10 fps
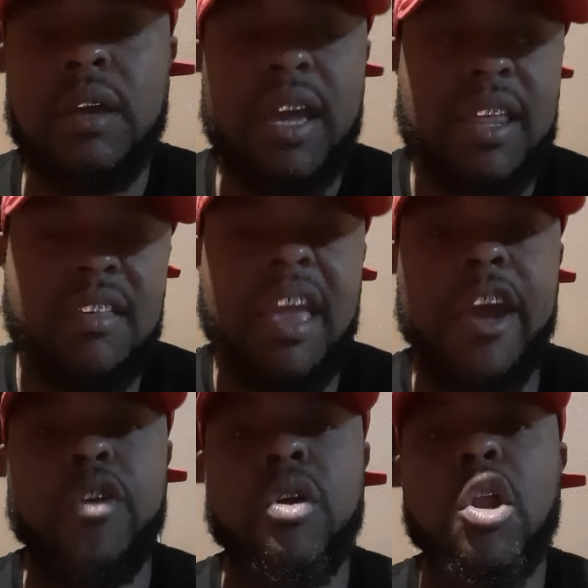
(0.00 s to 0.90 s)
And he's
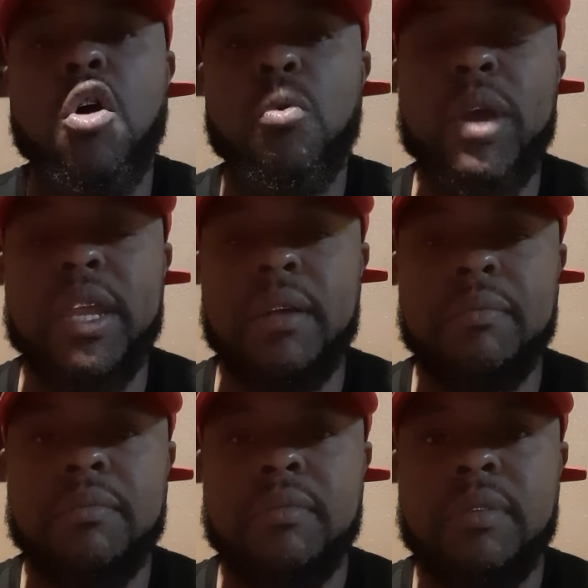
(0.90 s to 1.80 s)
taking her along with him.
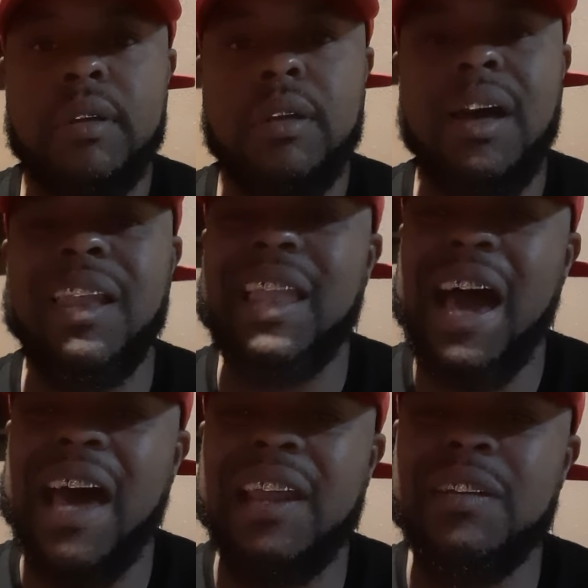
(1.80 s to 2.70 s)
A
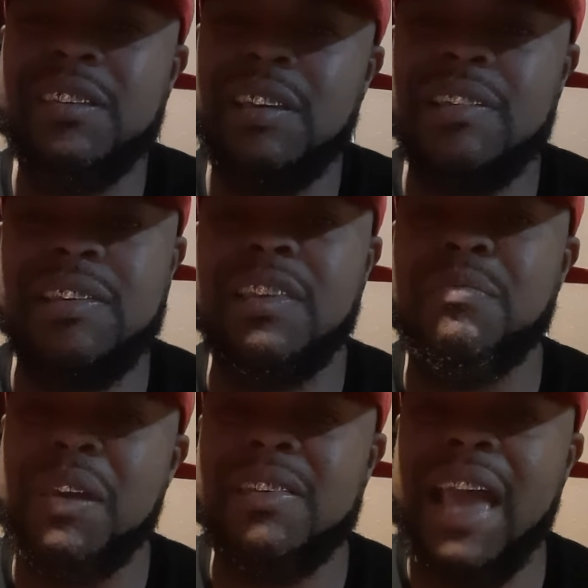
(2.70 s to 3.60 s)
lot of sisters
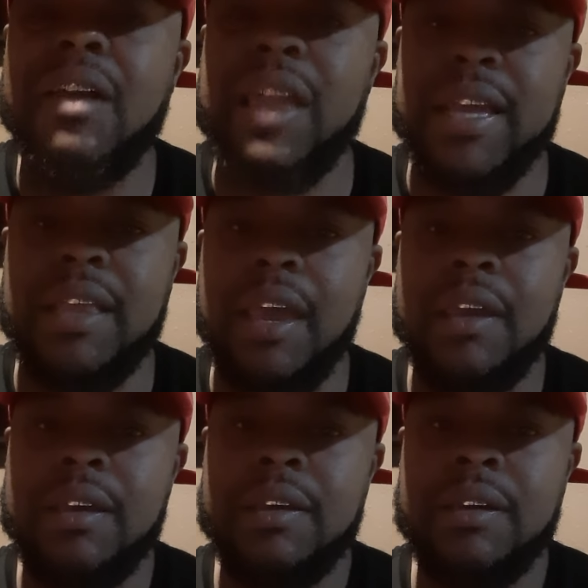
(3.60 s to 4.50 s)
miss out like that.
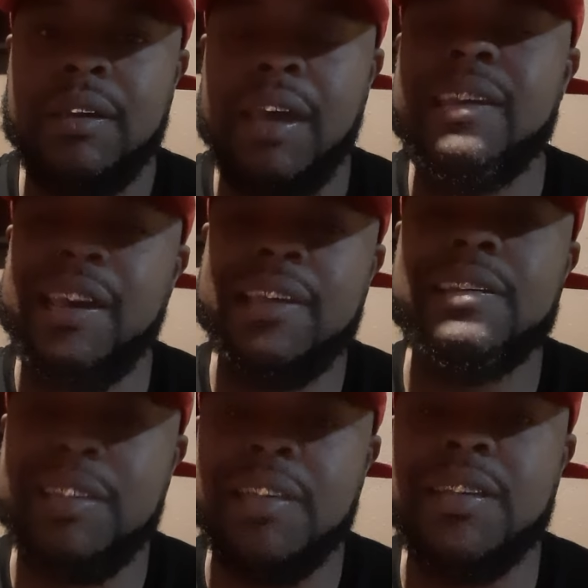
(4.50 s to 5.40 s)
And yeah,
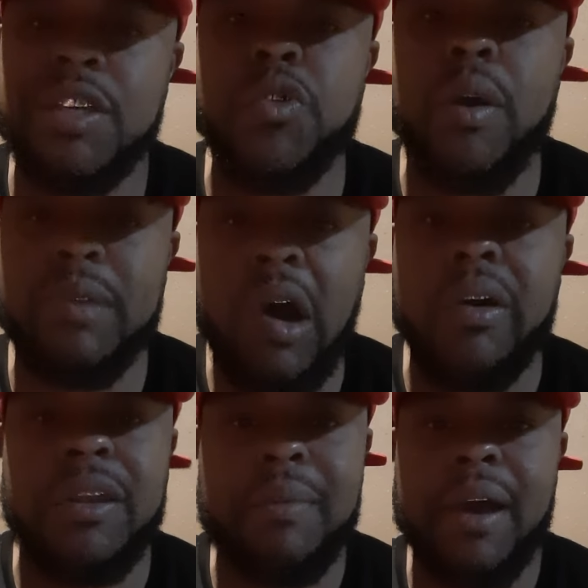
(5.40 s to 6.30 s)
this is a sister I'm
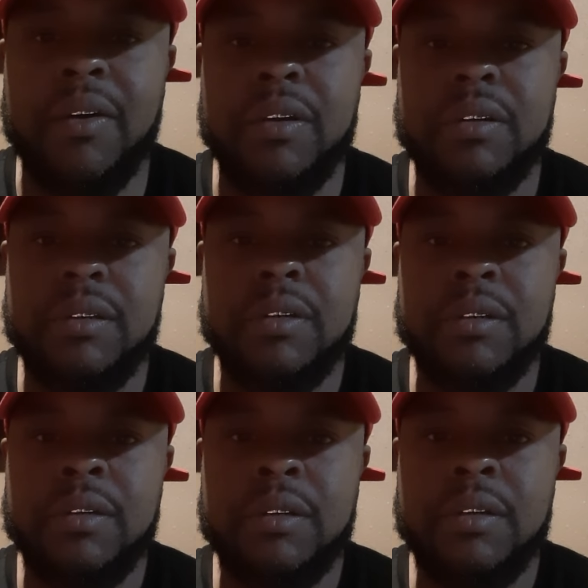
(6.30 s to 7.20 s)
talking about.
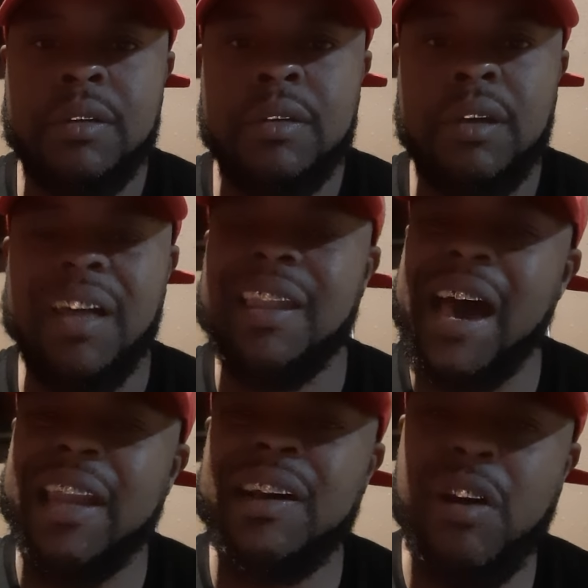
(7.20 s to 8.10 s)
A
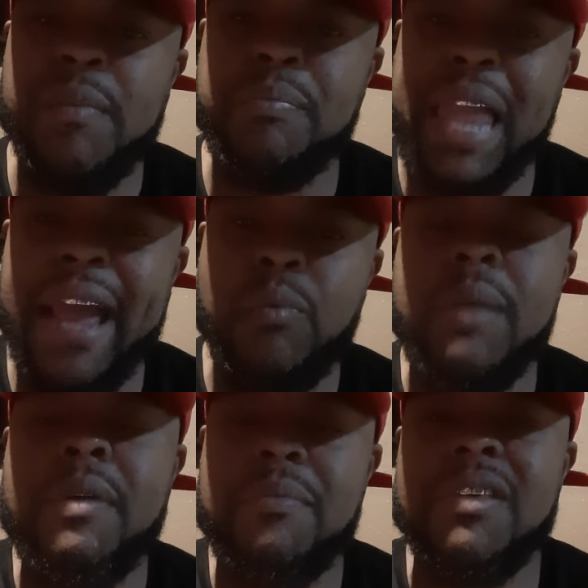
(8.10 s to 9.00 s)
lot of our black
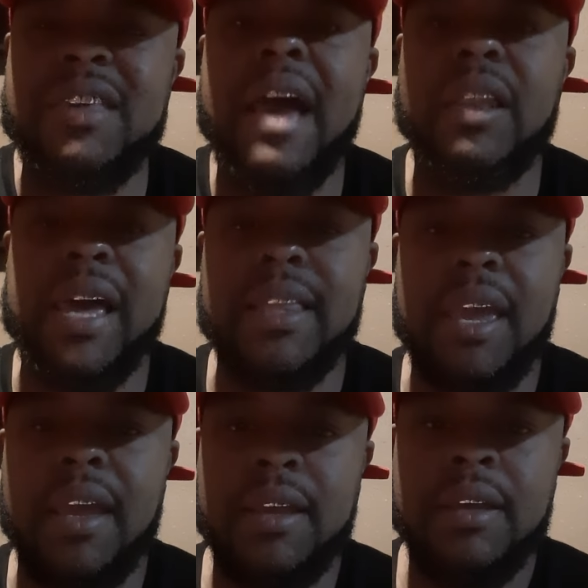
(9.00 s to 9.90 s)
women miss out like
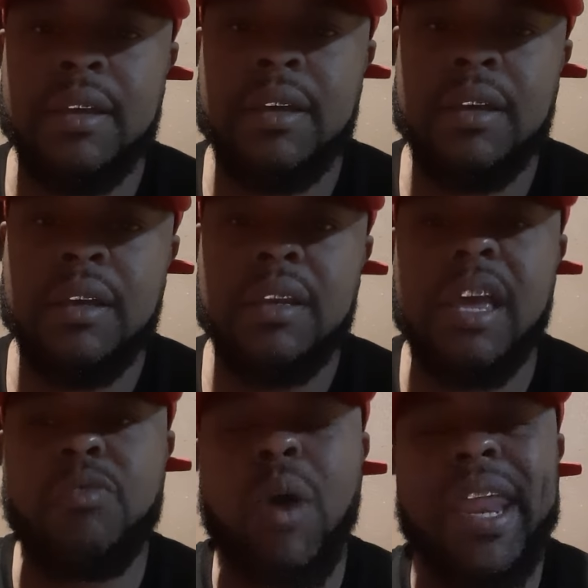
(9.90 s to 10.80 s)
that.
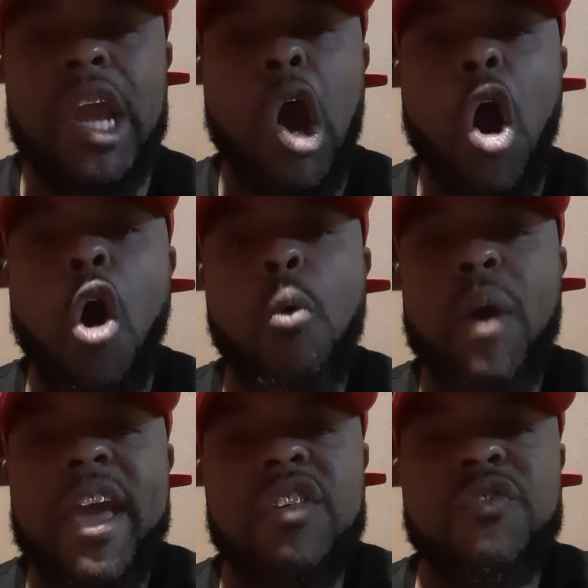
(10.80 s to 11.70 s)
That's why they
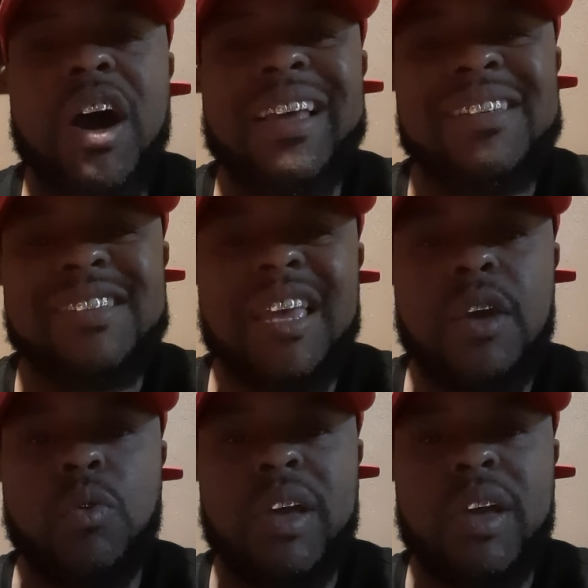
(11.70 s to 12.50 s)
always fucking single.